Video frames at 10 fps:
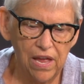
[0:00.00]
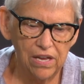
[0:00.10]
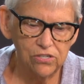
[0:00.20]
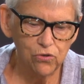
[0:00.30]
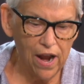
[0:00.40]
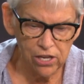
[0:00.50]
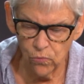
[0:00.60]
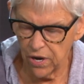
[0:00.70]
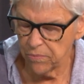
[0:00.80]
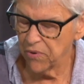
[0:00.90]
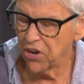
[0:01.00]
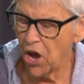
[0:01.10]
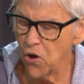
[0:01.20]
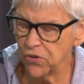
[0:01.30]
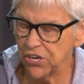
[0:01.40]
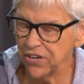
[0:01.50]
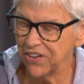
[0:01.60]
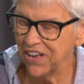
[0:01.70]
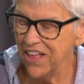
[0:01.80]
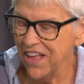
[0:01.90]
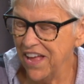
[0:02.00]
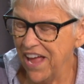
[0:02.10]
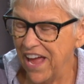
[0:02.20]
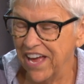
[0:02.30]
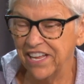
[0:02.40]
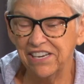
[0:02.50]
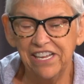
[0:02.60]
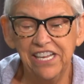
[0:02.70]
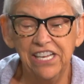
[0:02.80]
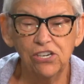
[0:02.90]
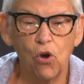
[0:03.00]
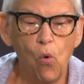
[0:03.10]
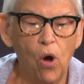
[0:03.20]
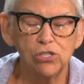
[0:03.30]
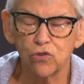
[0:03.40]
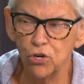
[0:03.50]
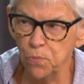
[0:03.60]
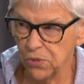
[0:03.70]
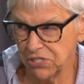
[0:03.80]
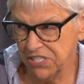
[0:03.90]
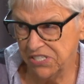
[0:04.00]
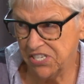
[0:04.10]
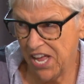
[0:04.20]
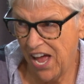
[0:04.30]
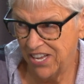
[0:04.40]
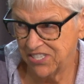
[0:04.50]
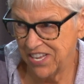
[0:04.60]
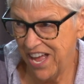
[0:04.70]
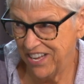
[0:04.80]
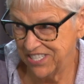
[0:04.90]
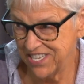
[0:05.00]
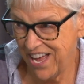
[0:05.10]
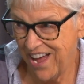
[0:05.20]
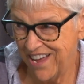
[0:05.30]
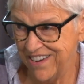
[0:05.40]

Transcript: dragonwing begonia, and it quadrupled in size outside.